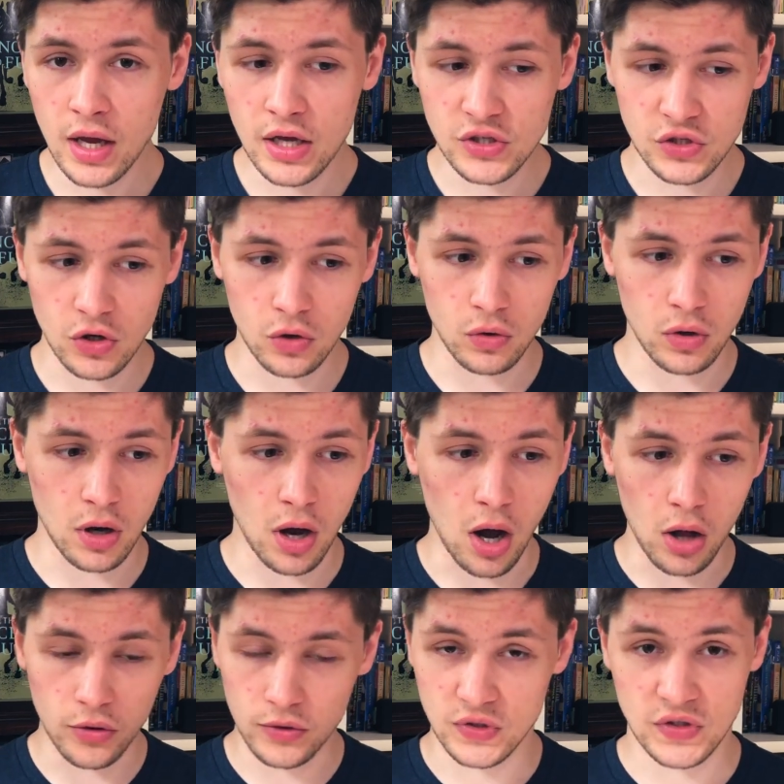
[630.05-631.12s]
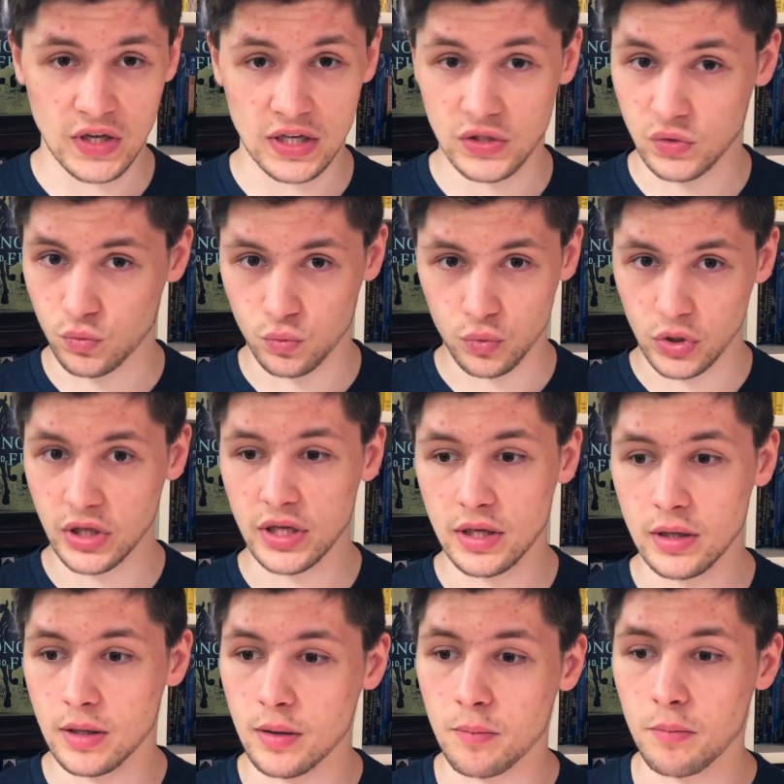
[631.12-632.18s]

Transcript: So all those things really